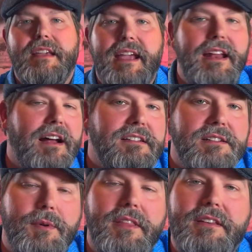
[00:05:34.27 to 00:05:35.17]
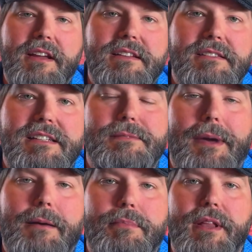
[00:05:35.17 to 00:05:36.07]
And honestly, one of the nice things
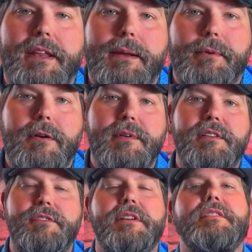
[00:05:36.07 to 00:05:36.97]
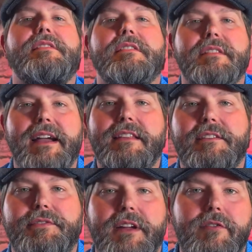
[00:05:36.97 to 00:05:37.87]
about blending bourbon is you can select
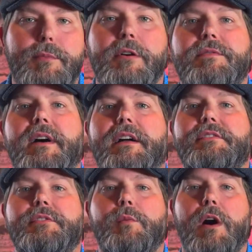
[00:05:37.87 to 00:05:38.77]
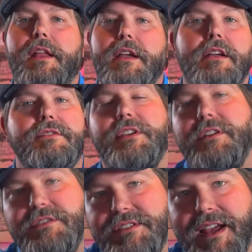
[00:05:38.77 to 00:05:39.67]
the flavor profiles you want. So you
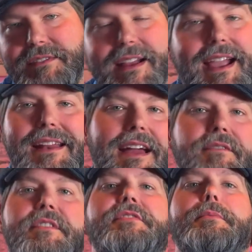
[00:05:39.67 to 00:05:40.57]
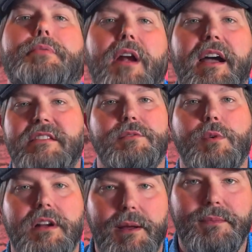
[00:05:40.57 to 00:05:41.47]
don't just have to kind of have the surprise of
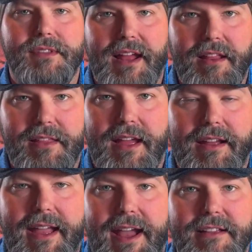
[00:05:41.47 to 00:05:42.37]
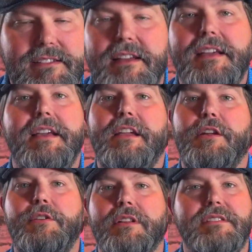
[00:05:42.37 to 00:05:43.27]
what comes out of that cask.
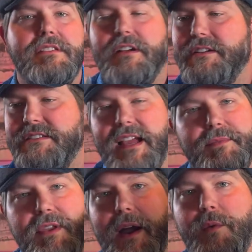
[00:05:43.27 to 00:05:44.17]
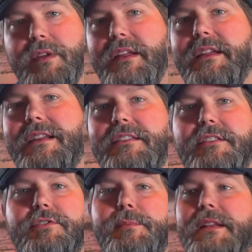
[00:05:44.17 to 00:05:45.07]
You can sit there and say, I really like this from